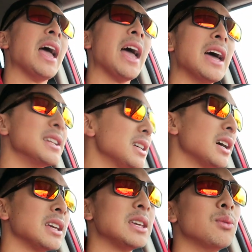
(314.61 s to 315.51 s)
And
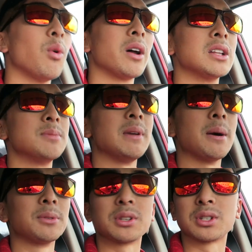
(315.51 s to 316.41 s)
he wanted to be
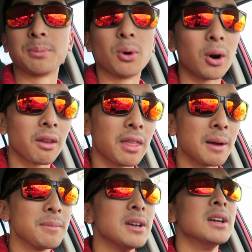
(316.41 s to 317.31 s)
able to support
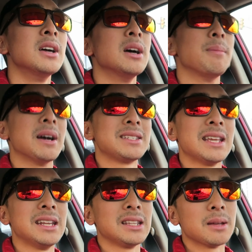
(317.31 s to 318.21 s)
them by
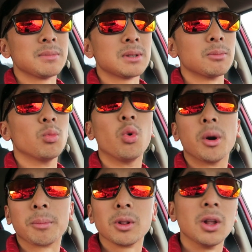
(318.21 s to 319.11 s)
sending them some
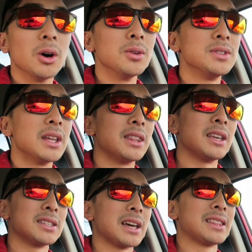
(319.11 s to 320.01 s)
warm clothes and
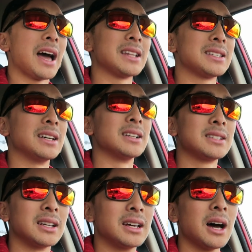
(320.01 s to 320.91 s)
things like that
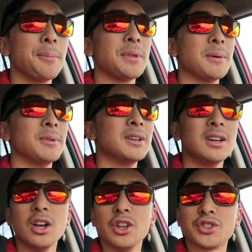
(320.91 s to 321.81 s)
to help them
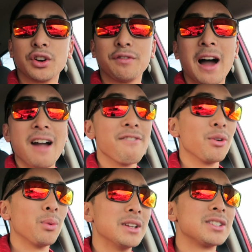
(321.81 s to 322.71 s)
survive
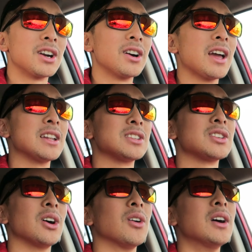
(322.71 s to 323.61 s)
the winter. And
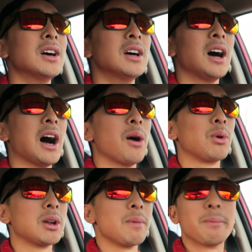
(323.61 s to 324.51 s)
so
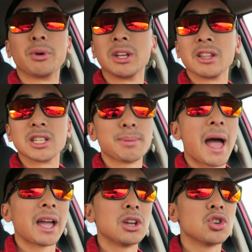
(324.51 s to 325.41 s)
we're going to be bringing this
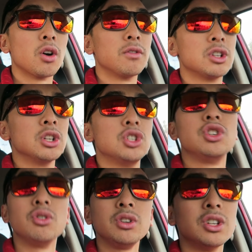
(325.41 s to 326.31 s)
package over to
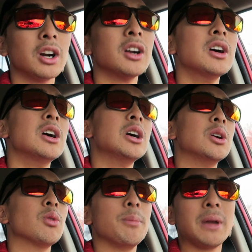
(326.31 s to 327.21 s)
Junior,
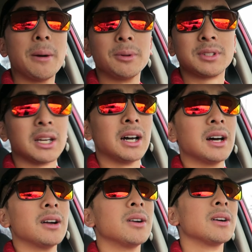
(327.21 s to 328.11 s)
who will be able
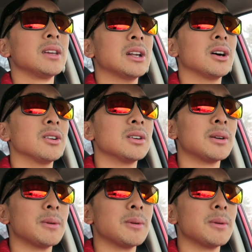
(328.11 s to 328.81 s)
to, you know,